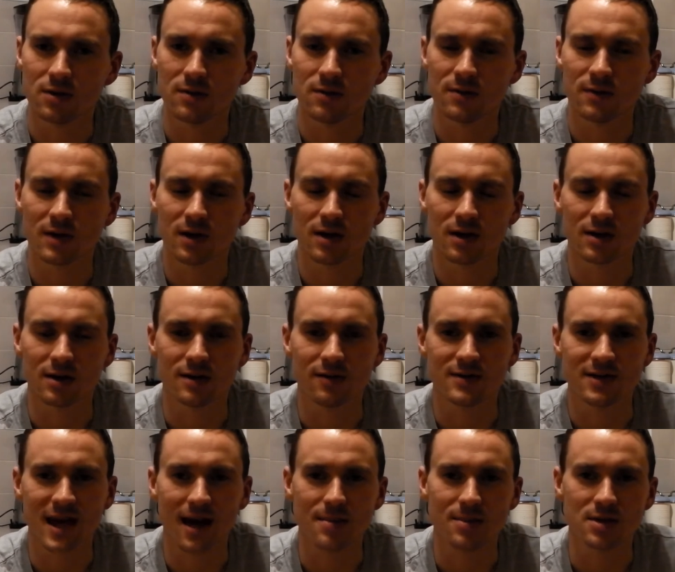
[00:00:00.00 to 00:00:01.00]
you've uh, you've
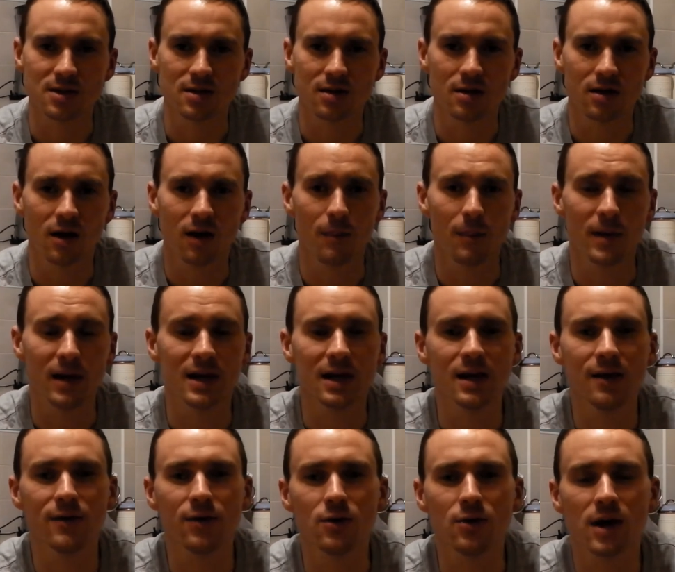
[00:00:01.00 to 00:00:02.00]
tapped it. I
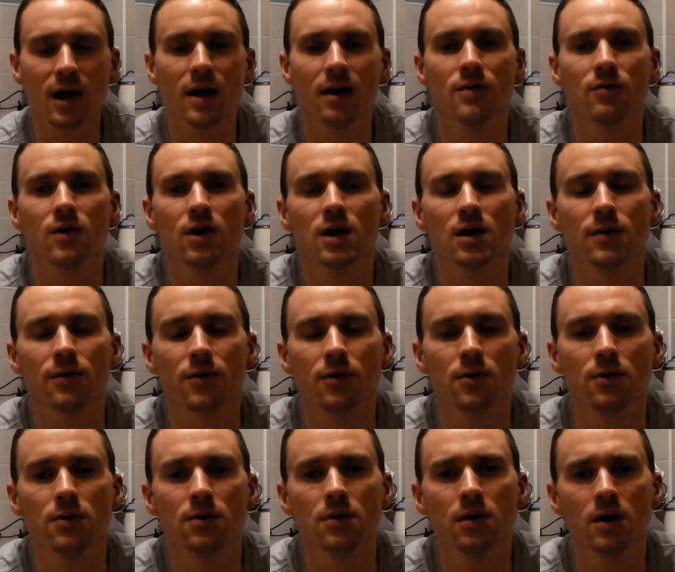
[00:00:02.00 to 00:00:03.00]
believe you can run it
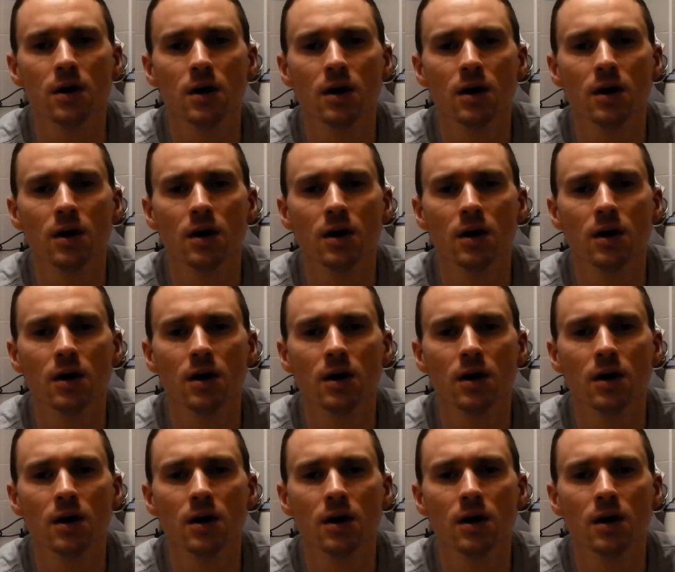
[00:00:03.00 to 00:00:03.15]
through.